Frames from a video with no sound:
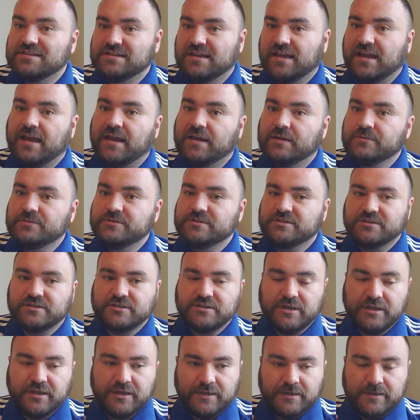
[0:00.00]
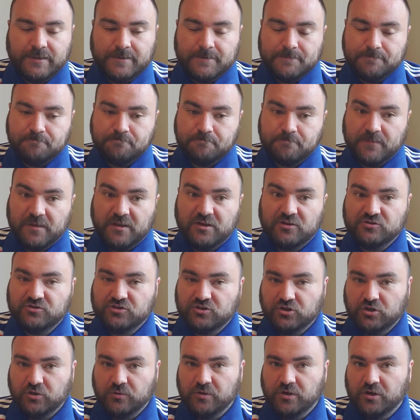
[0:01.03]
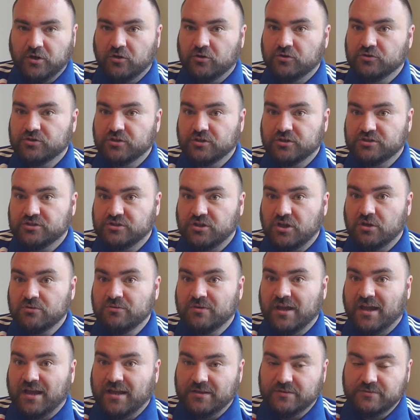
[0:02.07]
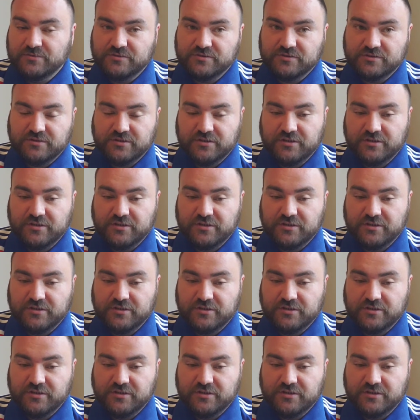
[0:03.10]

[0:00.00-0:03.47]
to count, and I was just doing a nice slow count.